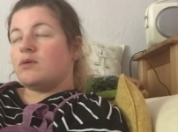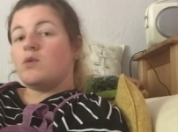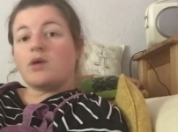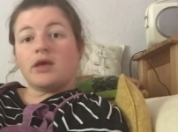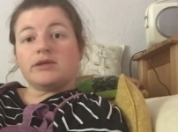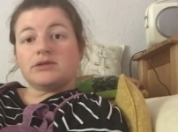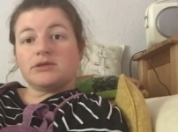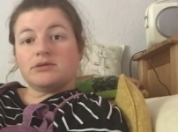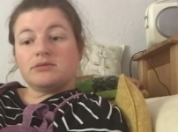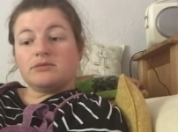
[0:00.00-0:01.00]
August.
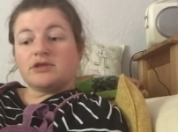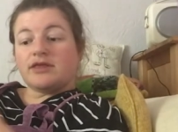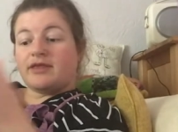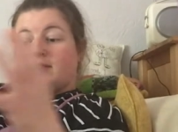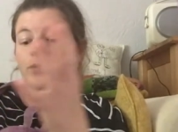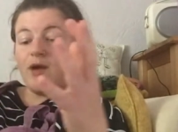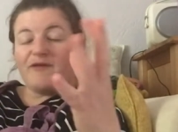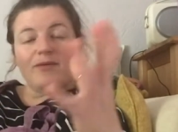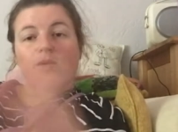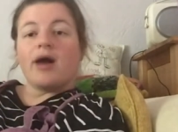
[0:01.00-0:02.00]
So this is what
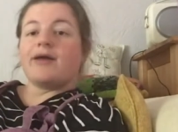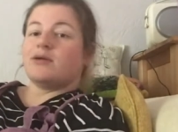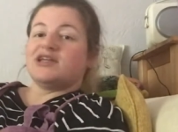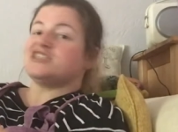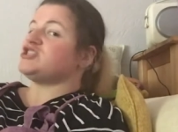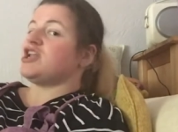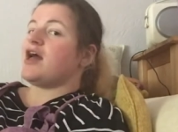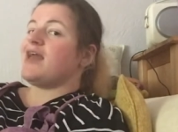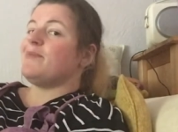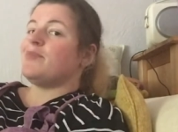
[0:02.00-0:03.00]
I've been working on in
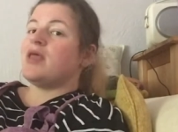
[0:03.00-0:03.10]
July.